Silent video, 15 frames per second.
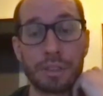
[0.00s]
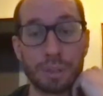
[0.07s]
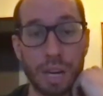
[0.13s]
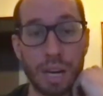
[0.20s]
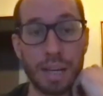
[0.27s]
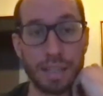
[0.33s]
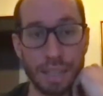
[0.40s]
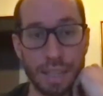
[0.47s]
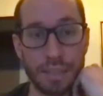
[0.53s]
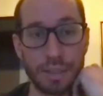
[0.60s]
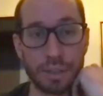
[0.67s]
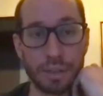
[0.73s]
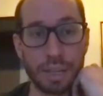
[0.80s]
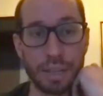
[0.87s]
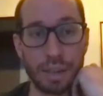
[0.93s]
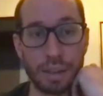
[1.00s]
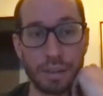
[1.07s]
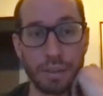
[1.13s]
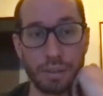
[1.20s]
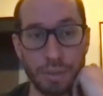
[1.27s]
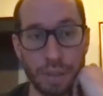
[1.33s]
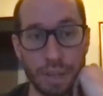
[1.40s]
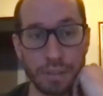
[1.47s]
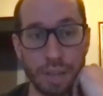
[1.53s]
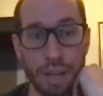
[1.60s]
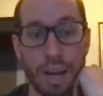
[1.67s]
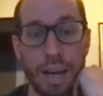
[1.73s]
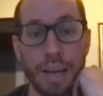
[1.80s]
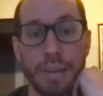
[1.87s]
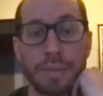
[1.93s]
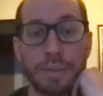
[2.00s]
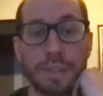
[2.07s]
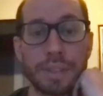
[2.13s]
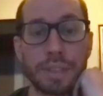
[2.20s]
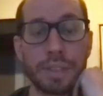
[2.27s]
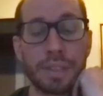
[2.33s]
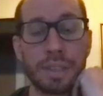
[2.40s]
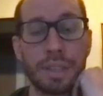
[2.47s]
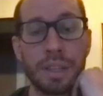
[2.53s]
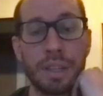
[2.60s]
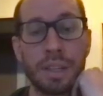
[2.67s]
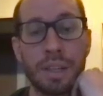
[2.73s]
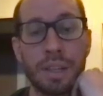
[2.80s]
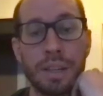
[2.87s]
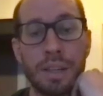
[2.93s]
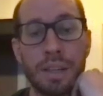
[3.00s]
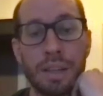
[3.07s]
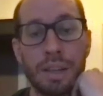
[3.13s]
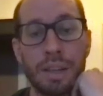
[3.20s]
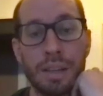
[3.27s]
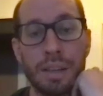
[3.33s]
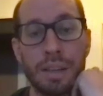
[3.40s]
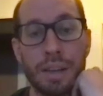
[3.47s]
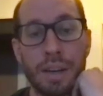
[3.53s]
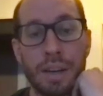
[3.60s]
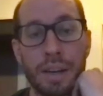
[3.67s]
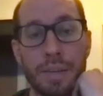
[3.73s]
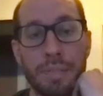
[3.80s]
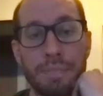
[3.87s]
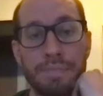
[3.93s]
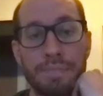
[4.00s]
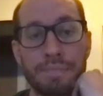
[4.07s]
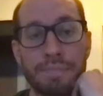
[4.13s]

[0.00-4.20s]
trying to integrate all of their lives. Um,